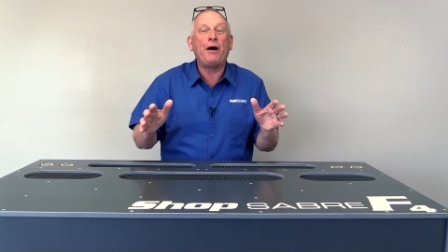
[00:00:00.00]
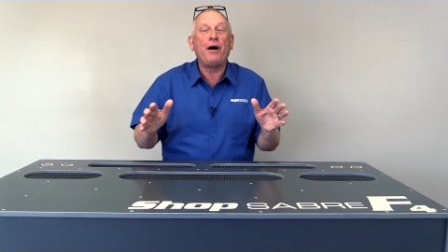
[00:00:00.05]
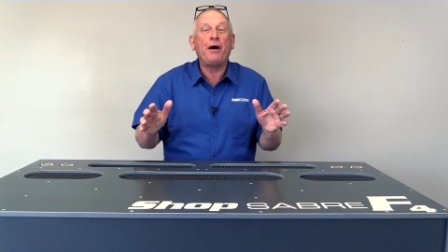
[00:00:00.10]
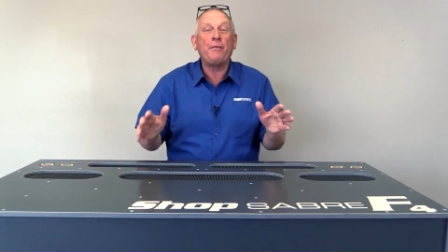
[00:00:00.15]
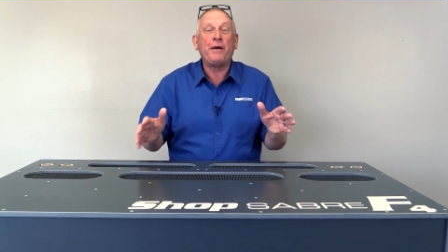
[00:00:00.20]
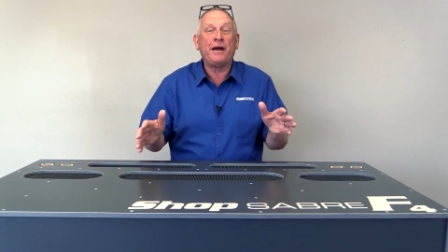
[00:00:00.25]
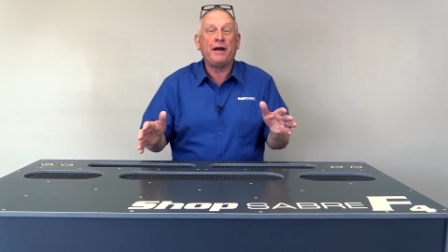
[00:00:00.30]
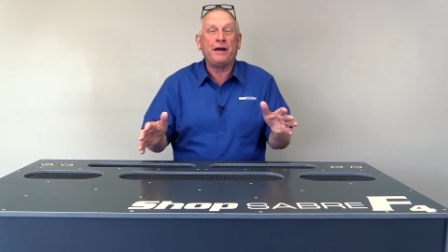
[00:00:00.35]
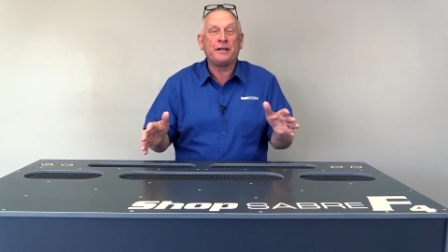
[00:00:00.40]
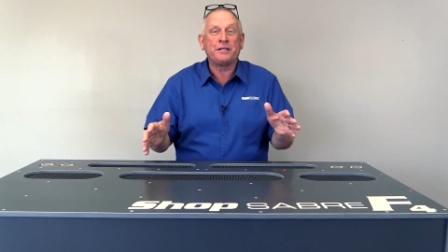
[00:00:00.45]

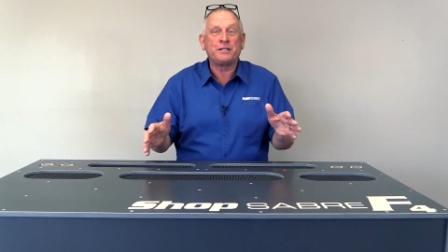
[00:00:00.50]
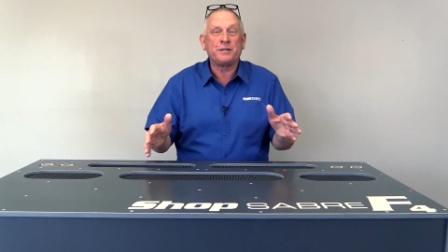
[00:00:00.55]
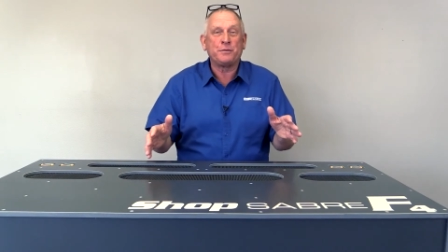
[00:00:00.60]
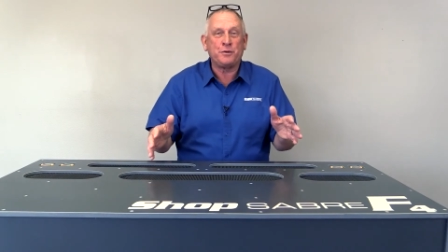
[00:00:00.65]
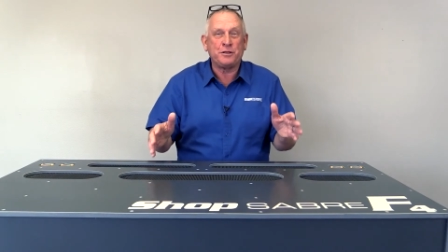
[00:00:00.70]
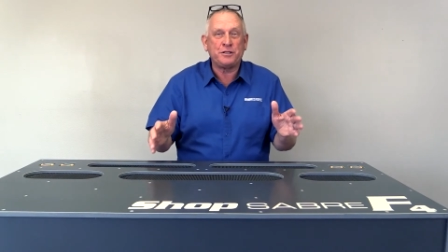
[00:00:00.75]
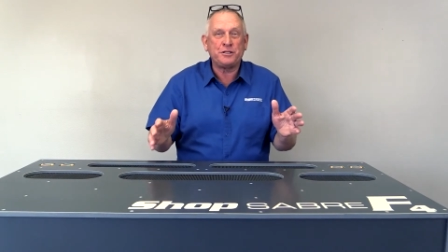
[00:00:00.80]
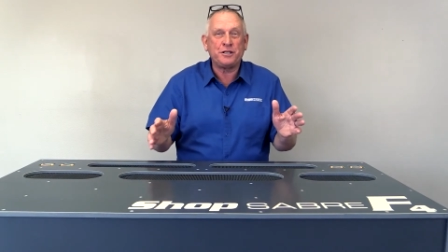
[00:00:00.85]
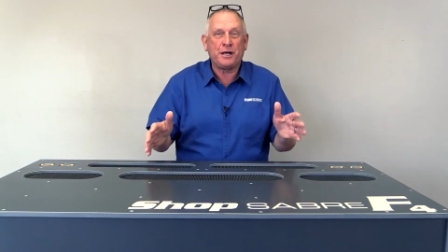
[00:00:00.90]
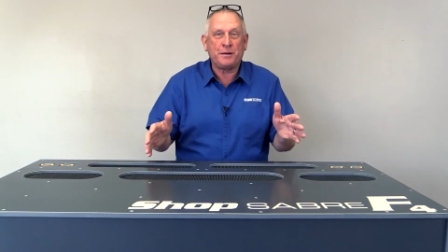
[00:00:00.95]
Bob
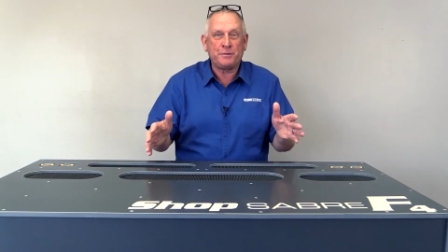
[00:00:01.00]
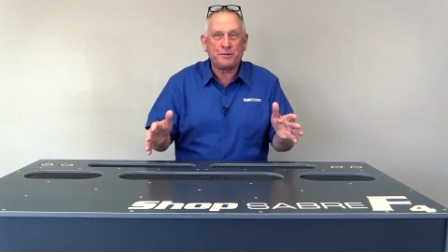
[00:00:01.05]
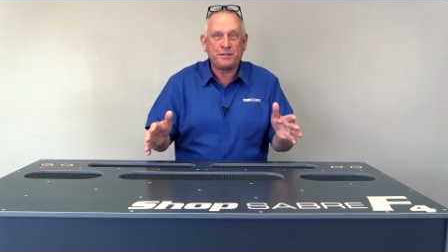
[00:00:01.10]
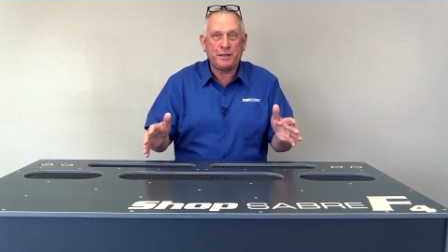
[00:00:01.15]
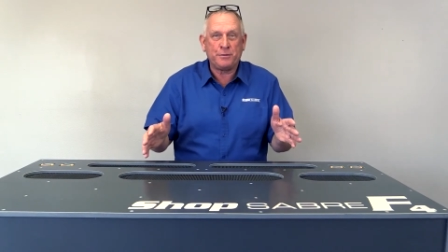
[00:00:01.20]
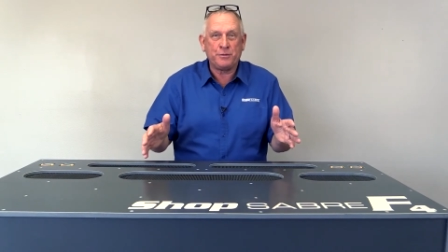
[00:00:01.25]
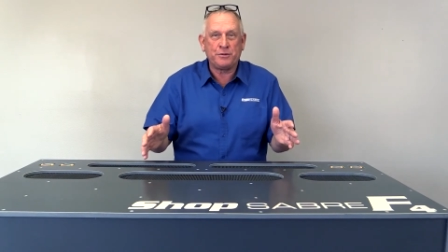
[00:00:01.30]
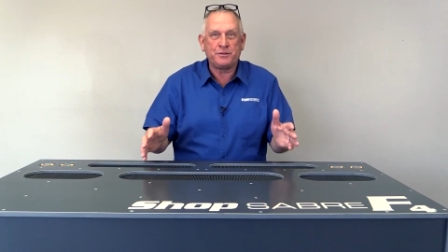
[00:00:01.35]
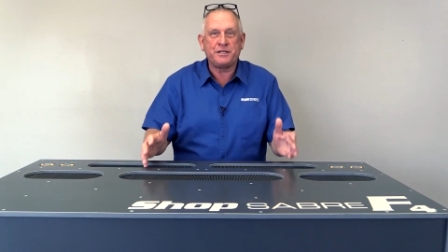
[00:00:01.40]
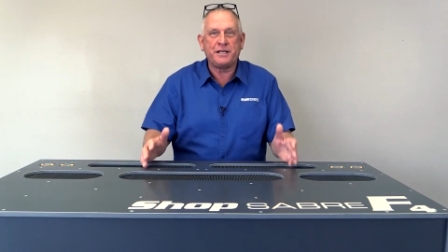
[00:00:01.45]
Alsop with Shop
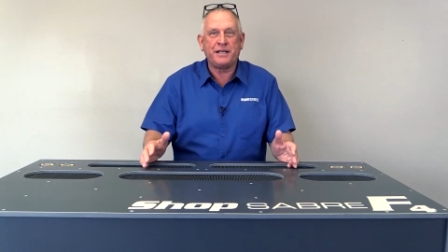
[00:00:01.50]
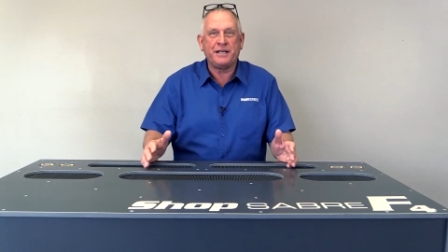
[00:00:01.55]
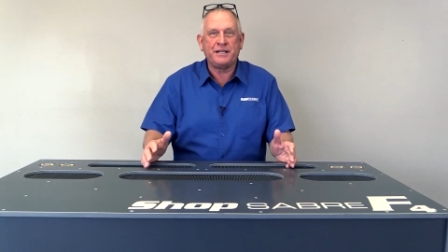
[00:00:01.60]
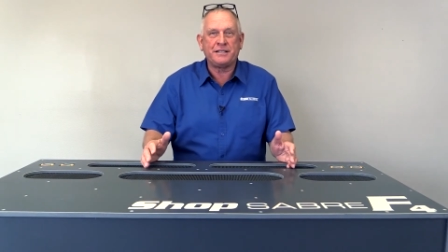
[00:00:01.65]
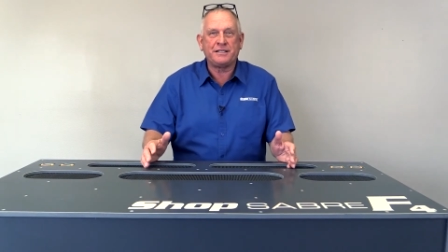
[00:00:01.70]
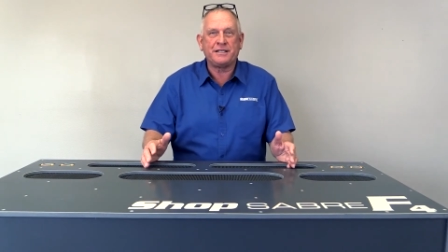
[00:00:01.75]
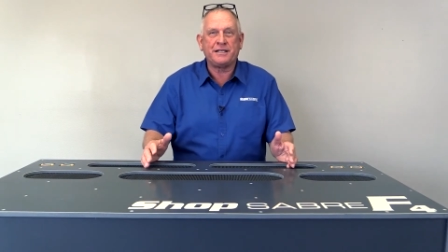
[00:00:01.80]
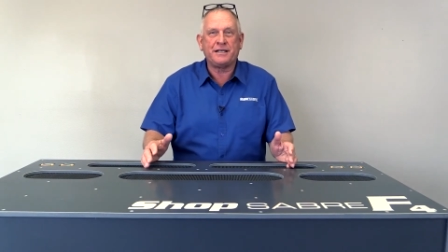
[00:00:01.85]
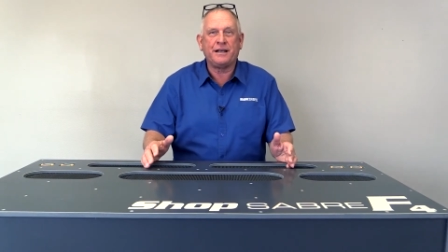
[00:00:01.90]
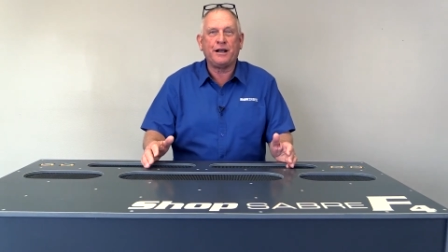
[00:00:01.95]
Sabre
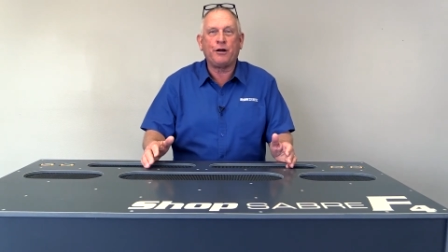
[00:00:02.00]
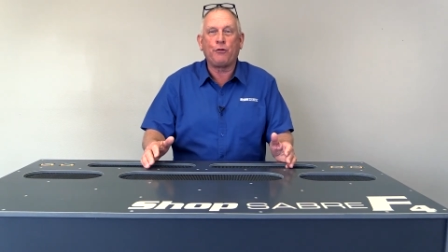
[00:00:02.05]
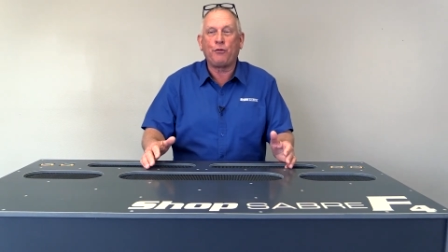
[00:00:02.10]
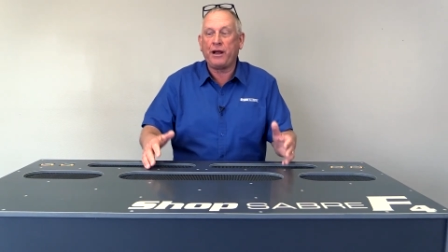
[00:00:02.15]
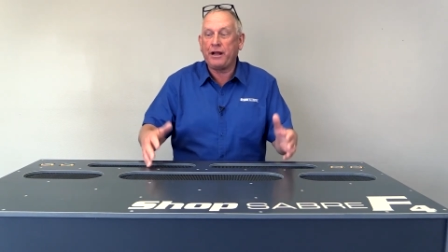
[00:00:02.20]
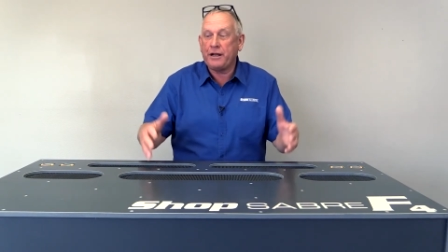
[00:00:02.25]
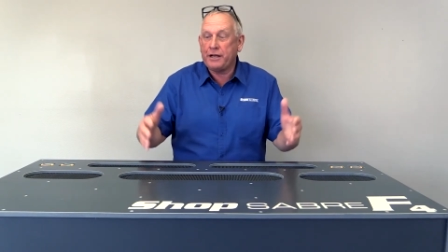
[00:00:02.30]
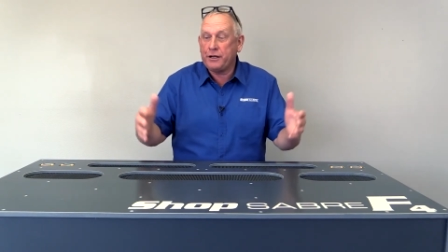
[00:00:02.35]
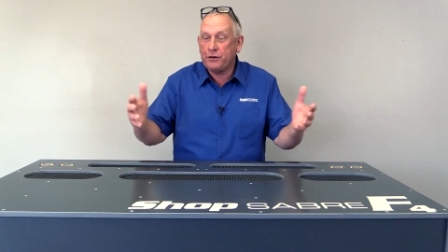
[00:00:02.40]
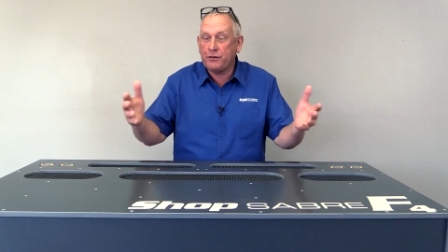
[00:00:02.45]
CNC.
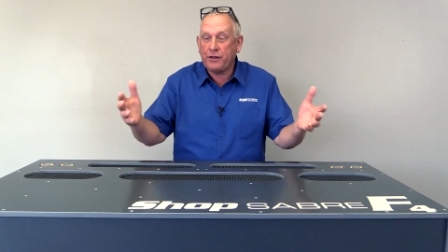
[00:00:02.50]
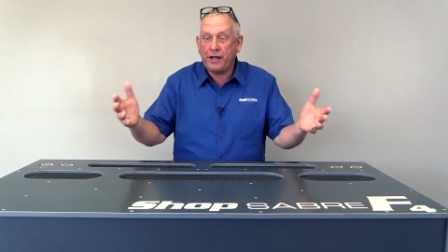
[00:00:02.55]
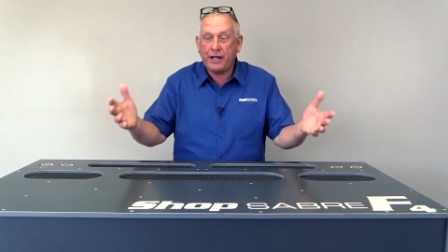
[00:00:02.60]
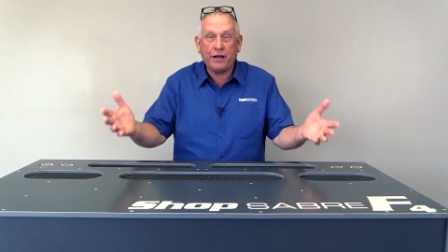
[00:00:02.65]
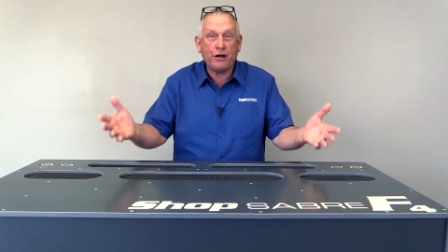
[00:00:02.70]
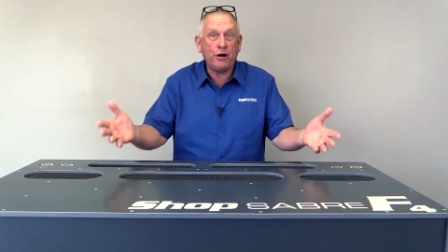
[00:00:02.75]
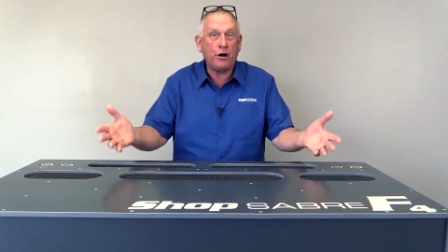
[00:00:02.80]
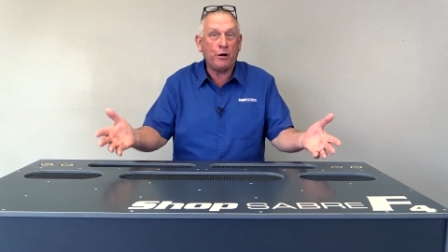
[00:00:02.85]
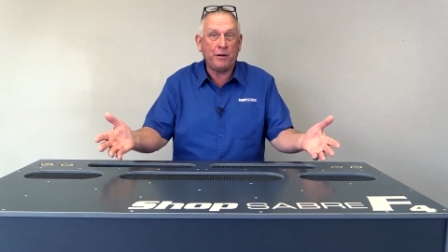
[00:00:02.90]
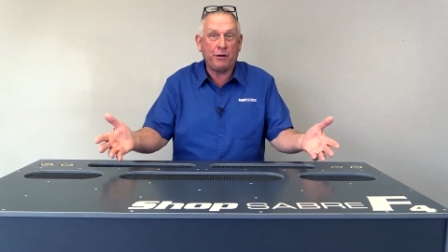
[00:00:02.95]
Around here they
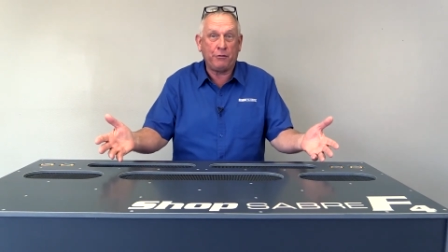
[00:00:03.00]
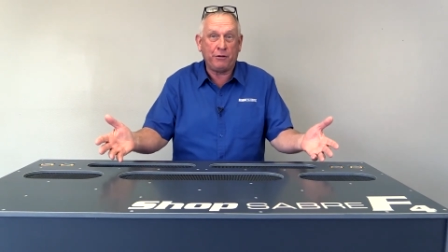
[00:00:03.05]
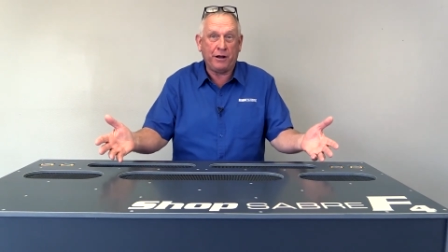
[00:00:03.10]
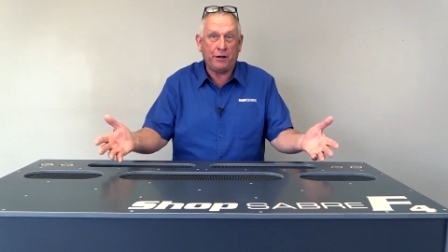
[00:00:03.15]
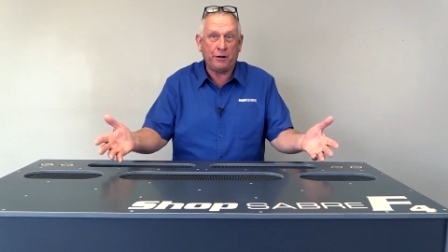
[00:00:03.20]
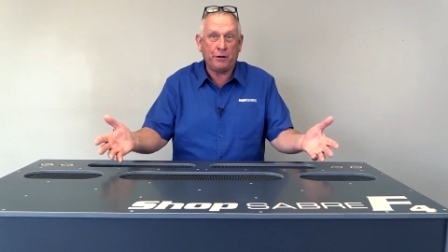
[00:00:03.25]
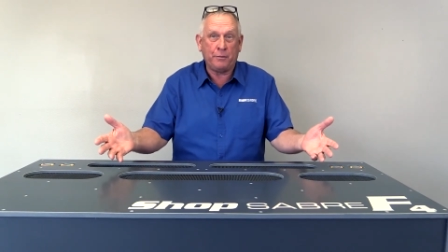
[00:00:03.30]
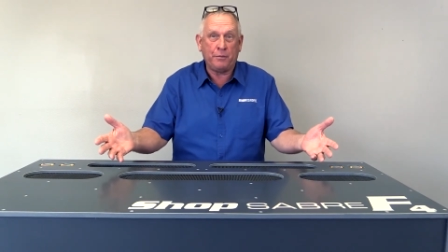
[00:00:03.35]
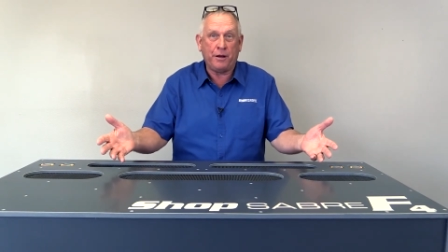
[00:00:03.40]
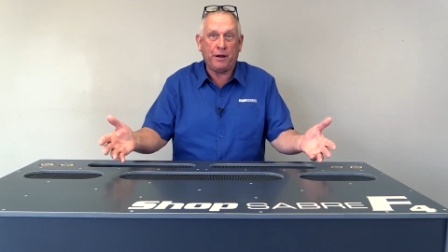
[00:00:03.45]
call me
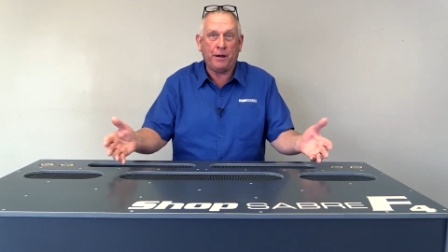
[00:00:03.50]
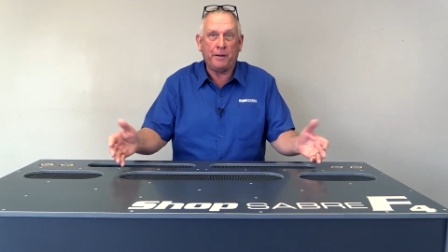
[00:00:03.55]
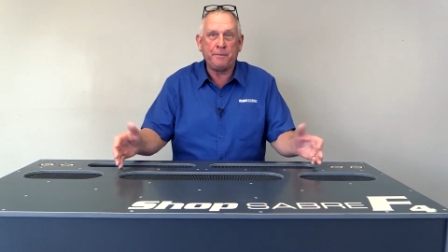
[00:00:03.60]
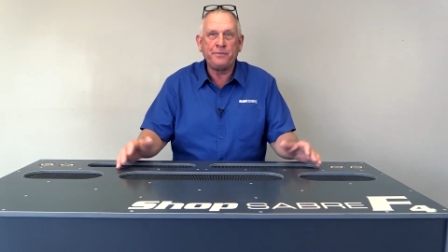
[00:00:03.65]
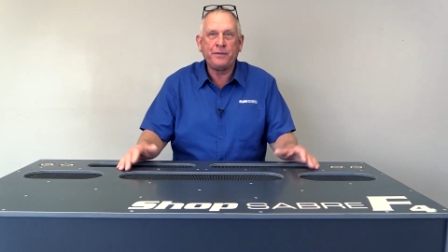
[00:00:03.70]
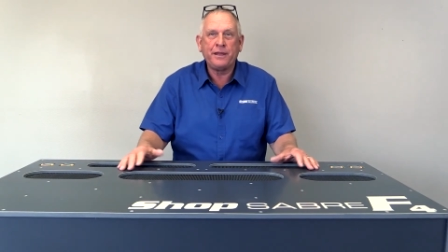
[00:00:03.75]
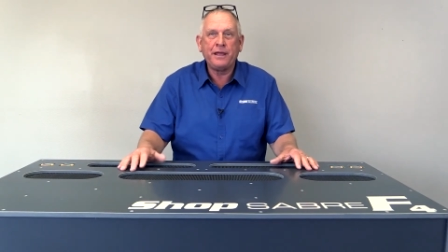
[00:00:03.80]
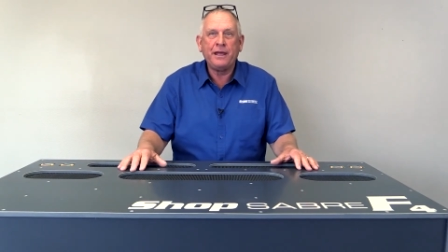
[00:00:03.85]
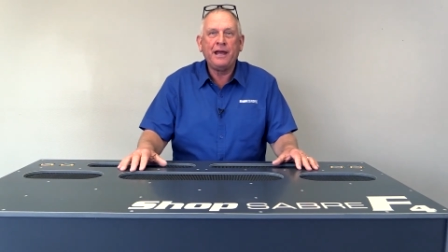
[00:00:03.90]
Router Bob.